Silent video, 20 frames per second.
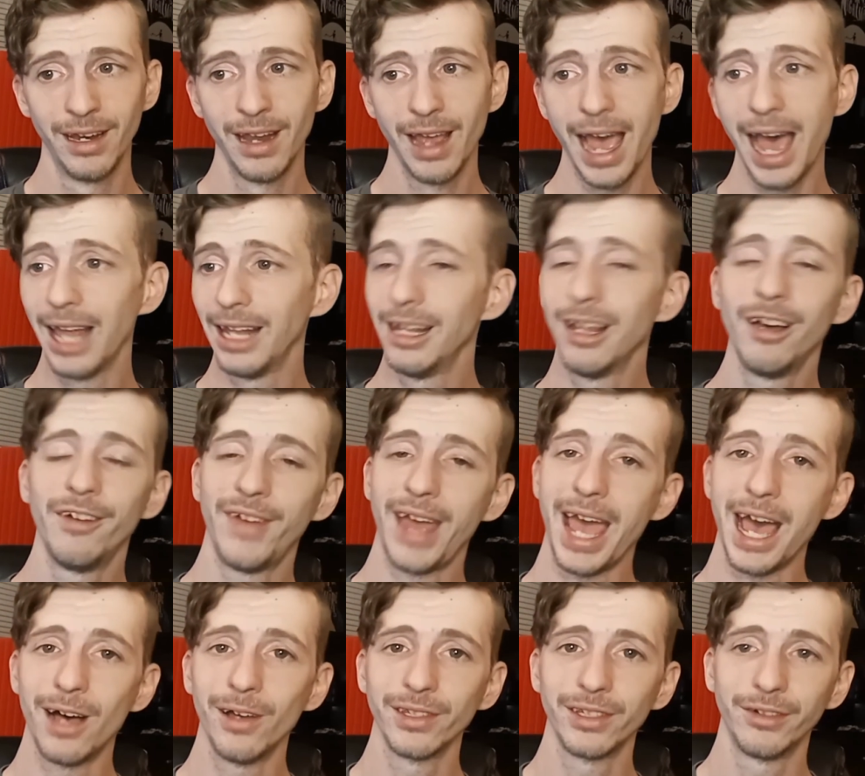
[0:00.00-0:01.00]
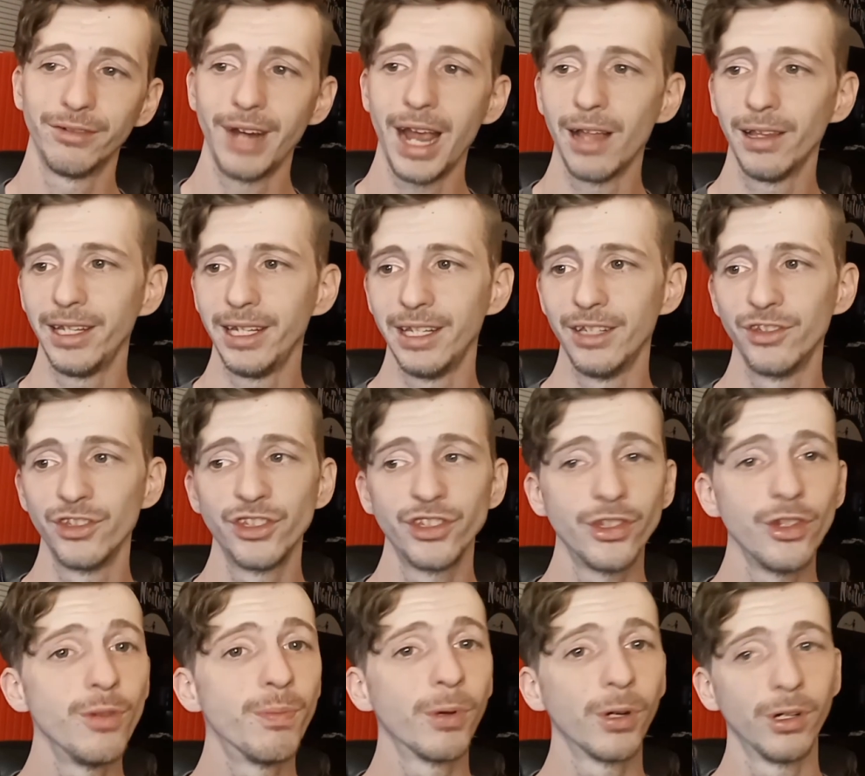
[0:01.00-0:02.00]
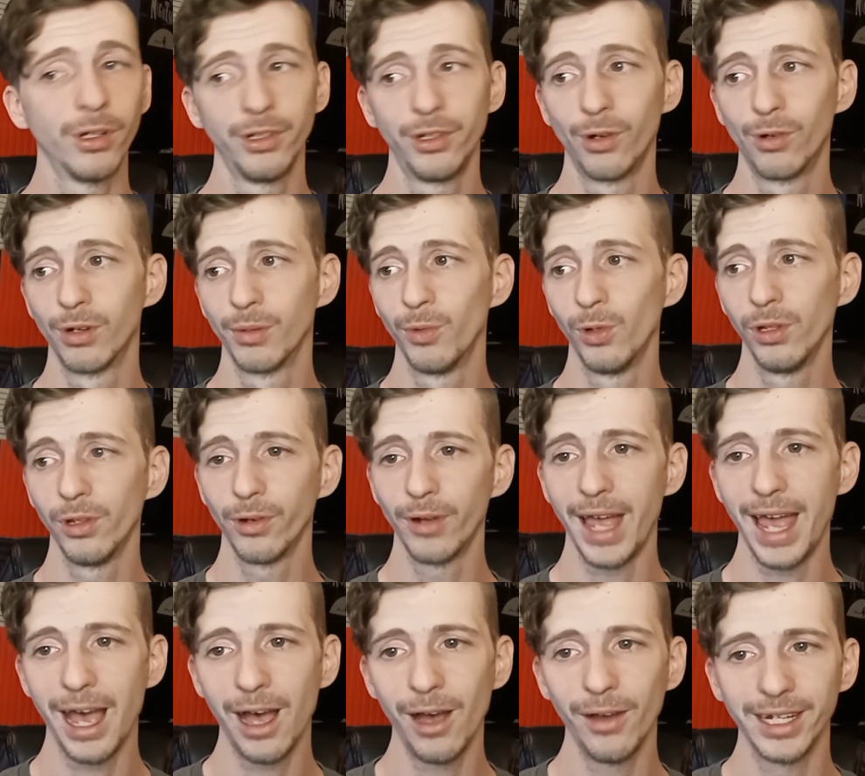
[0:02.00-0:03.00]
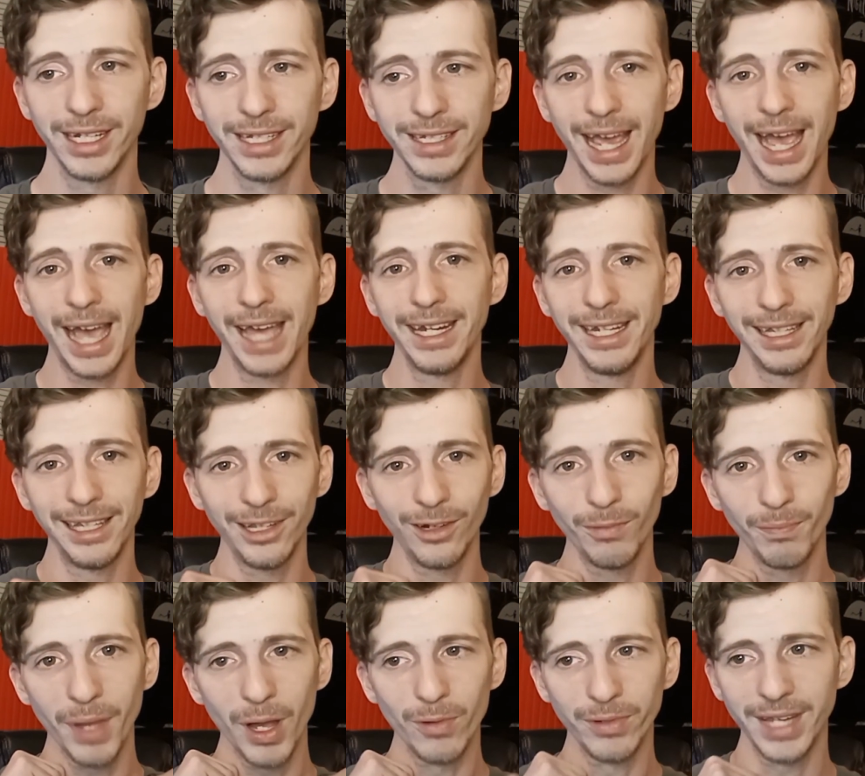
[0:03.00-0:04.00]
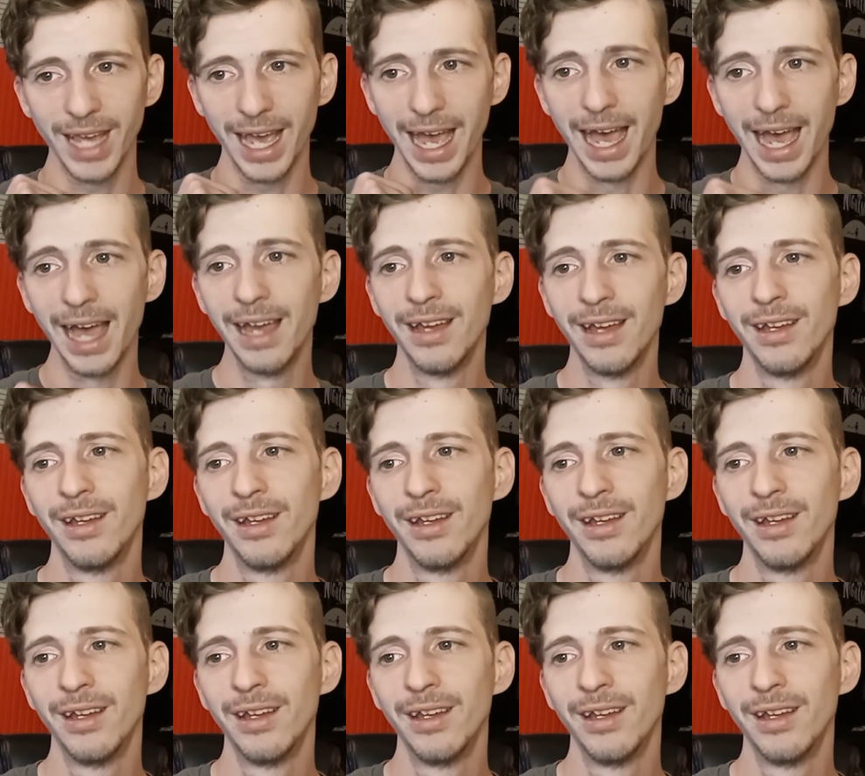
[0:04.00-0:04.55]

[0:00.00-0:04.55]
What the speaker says: I love owls, and Rowlet is super adorable little owl in a tiny little bow tie.